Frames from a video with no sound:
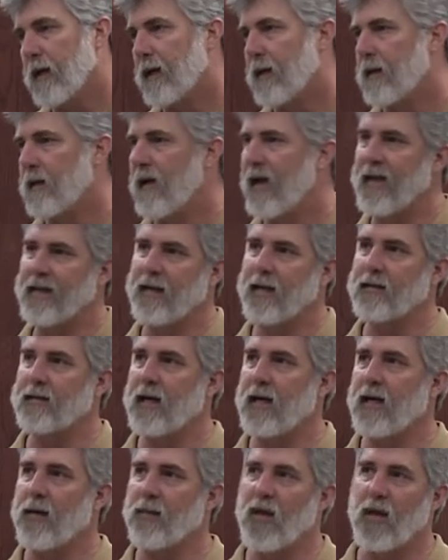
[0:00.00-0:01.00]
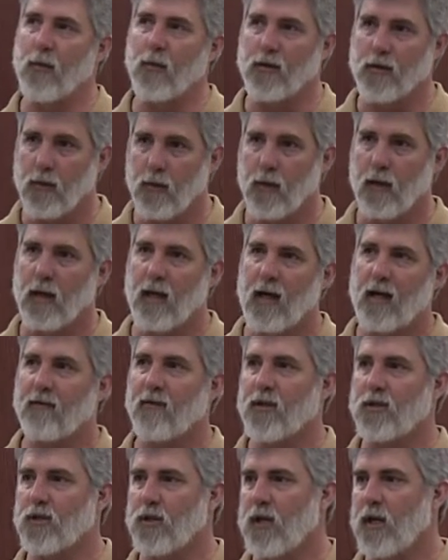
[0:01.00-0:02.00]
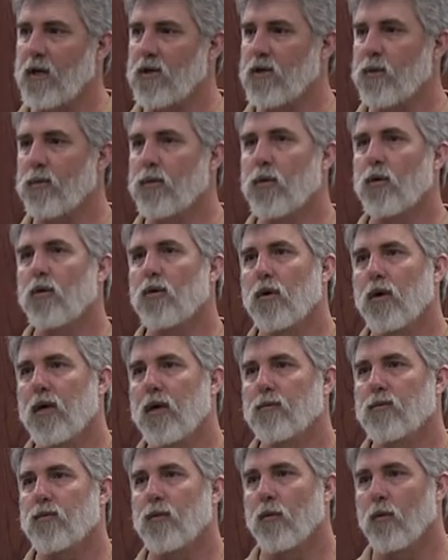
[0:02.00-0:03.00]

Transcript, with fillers: Uh, at that time, they were doing a lot of education programs,